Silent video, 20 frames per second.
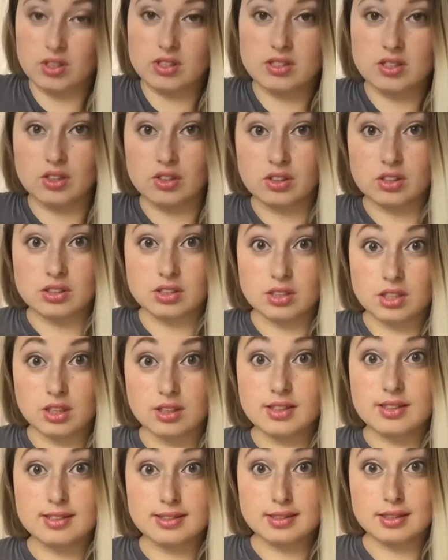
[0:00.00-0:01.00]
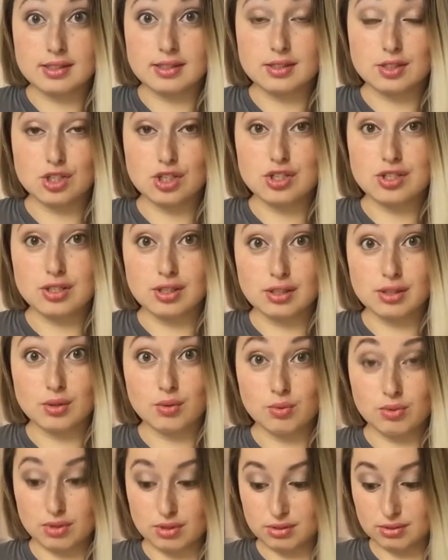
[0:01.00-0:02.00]
These are the dullest scissors in
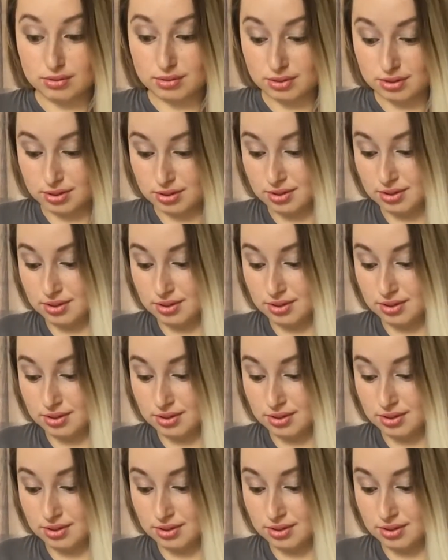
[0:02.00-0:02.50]
the world.